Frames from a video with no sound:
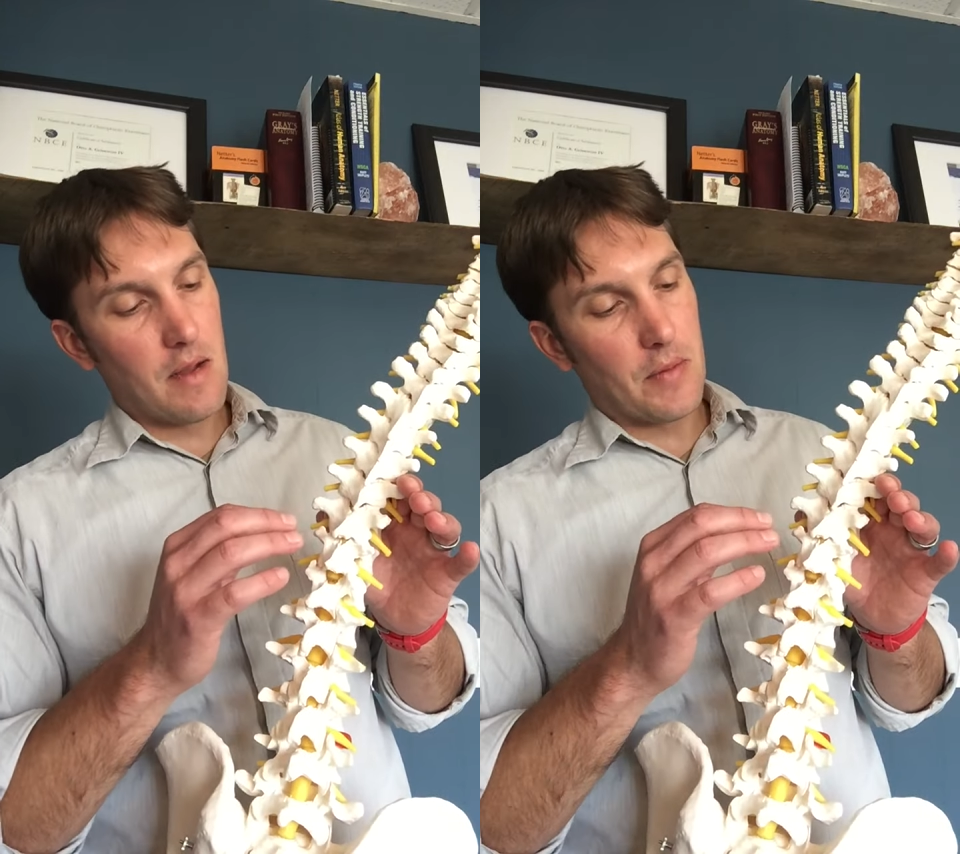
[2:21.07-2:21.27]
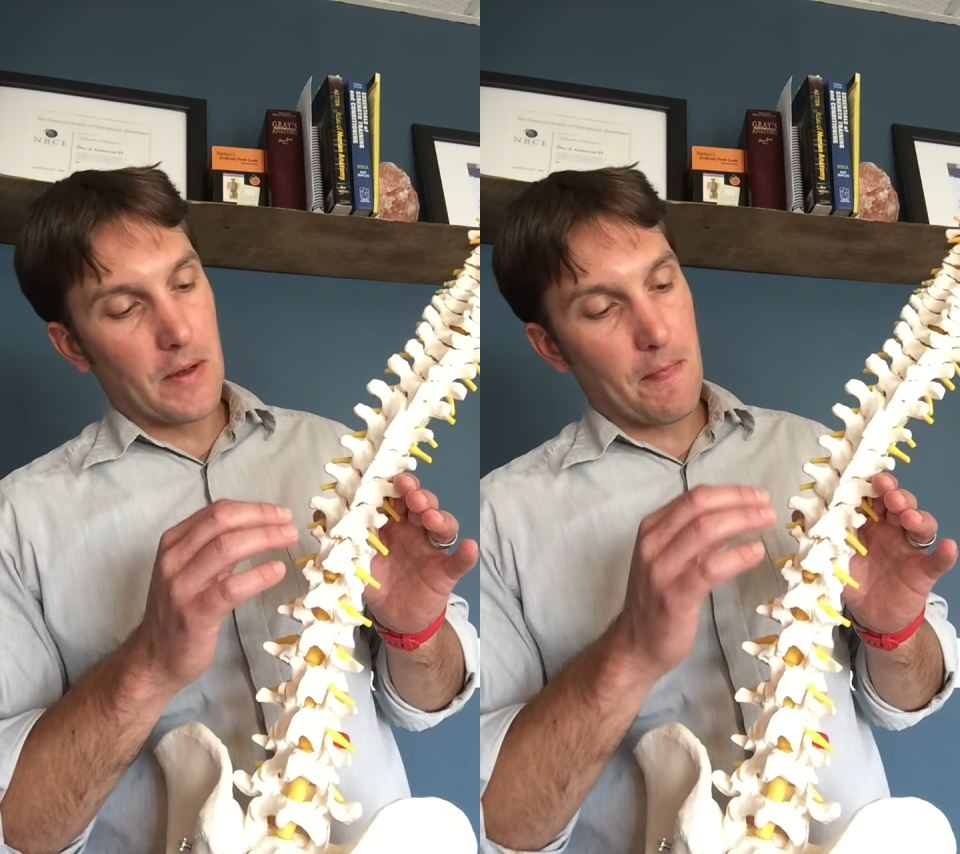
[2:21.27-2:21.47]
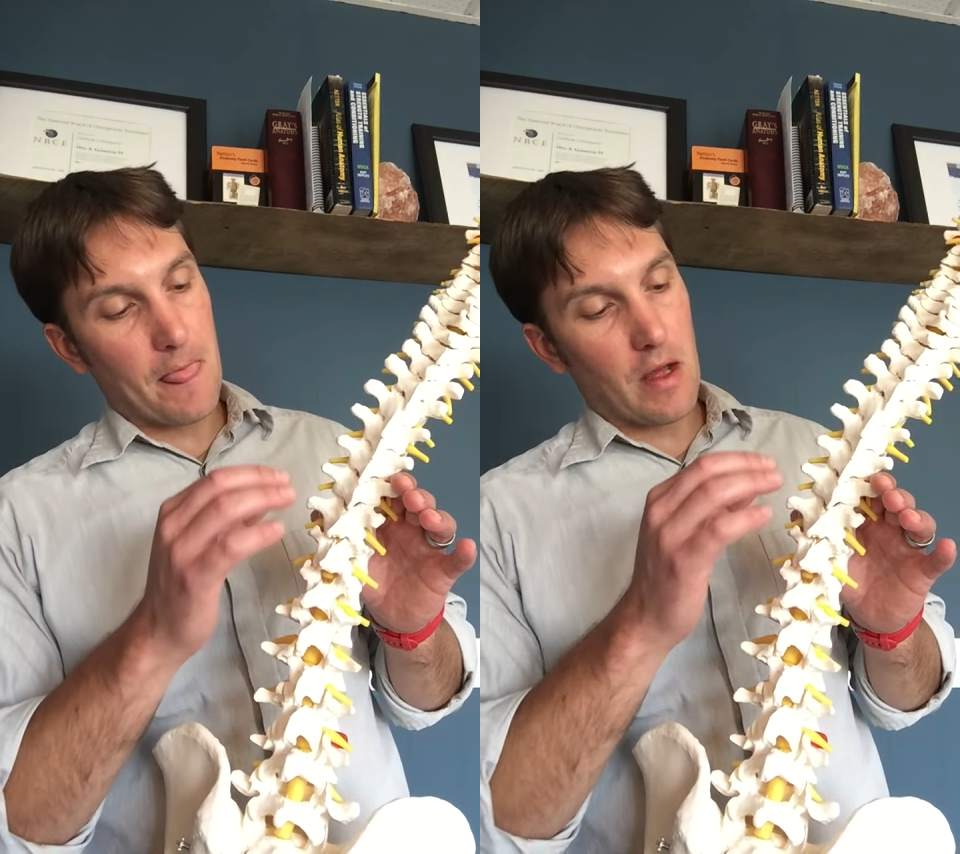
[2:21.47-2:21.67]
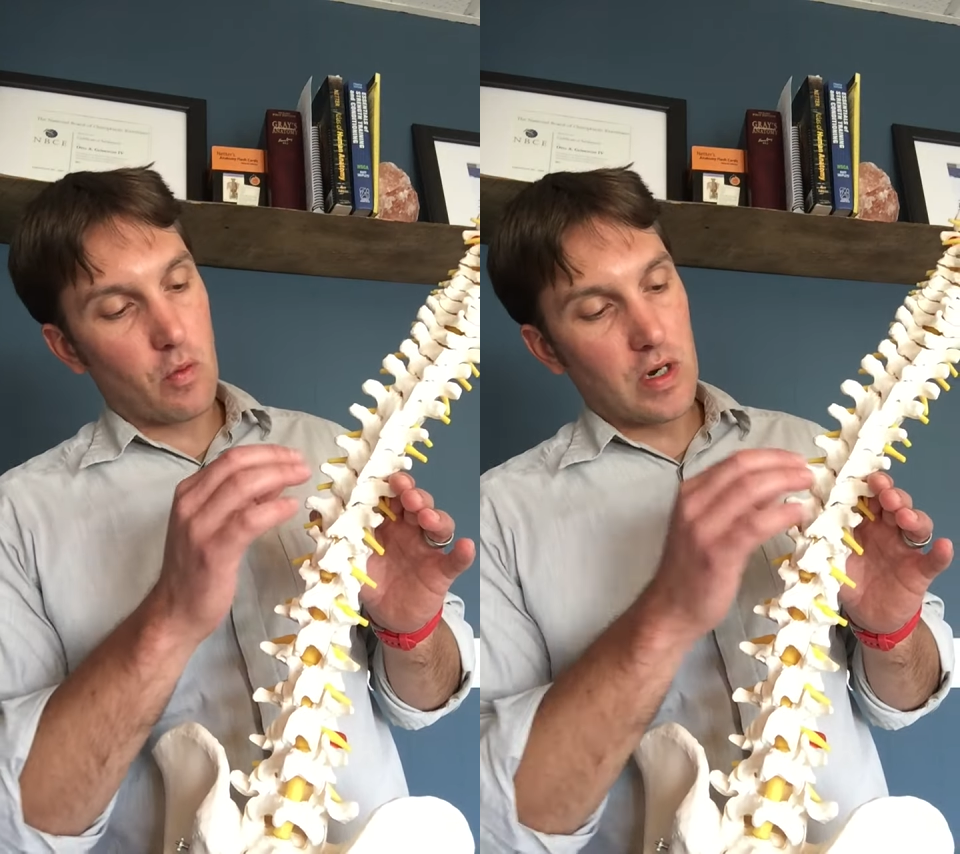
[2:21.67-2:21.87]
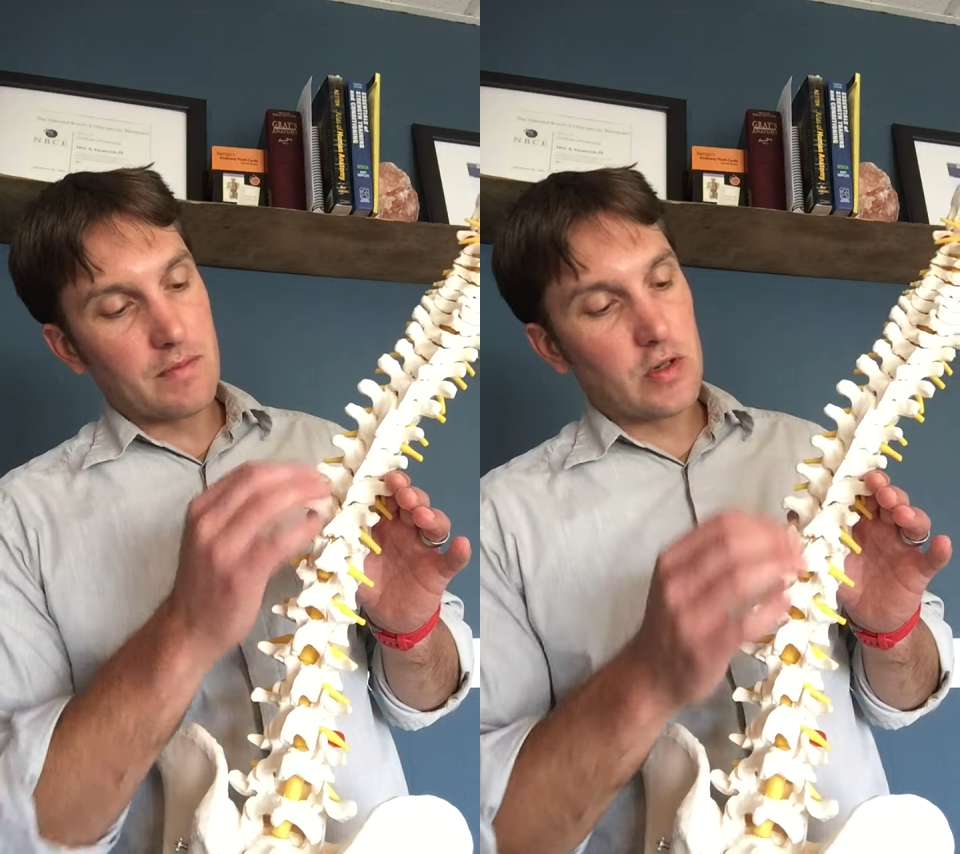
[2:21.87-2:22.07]
But
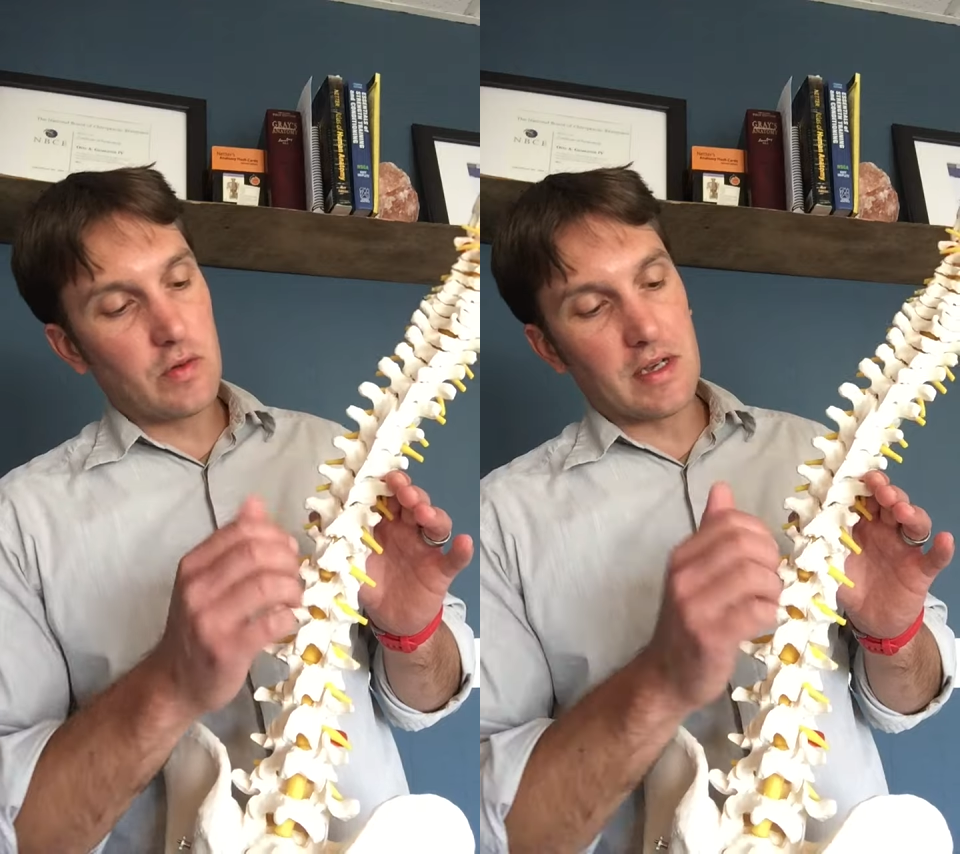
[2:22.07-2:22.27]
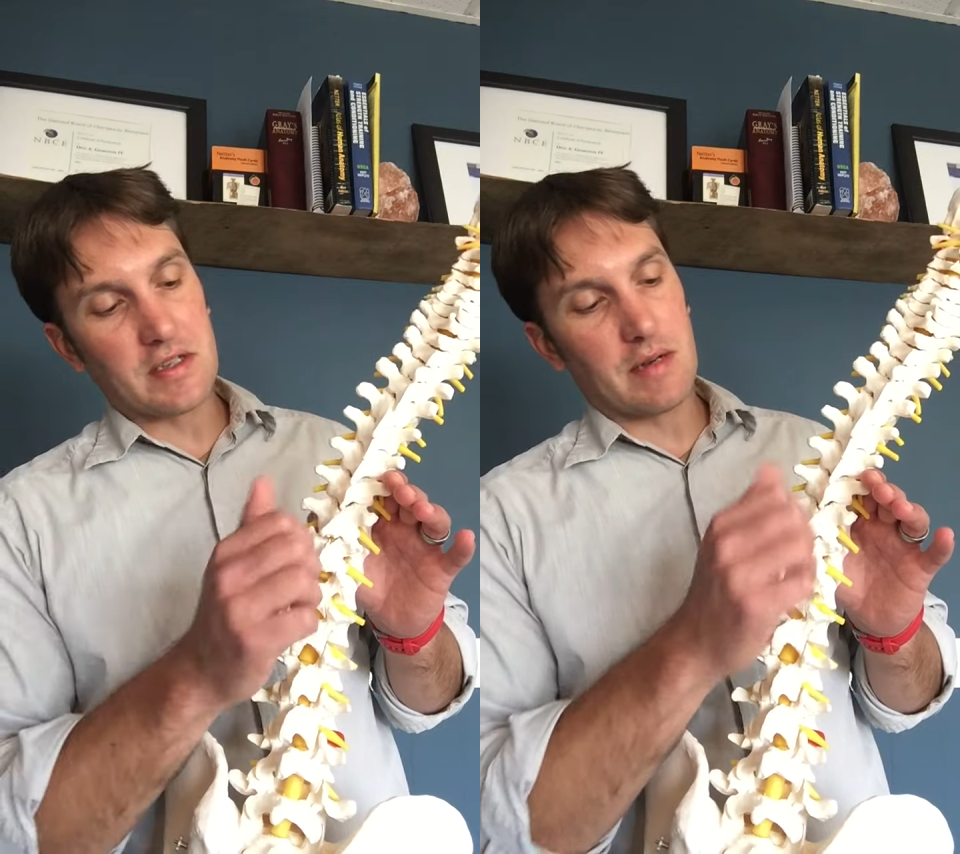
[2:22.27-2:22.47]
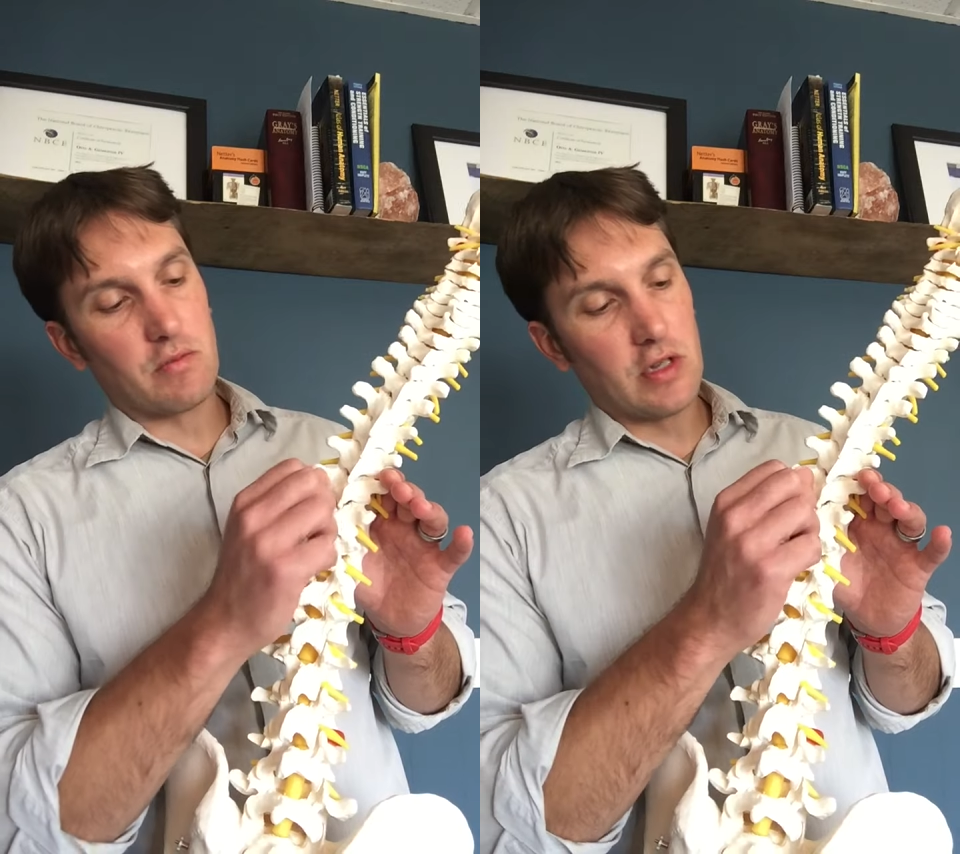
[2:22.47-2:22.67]
what I'm doing is I'm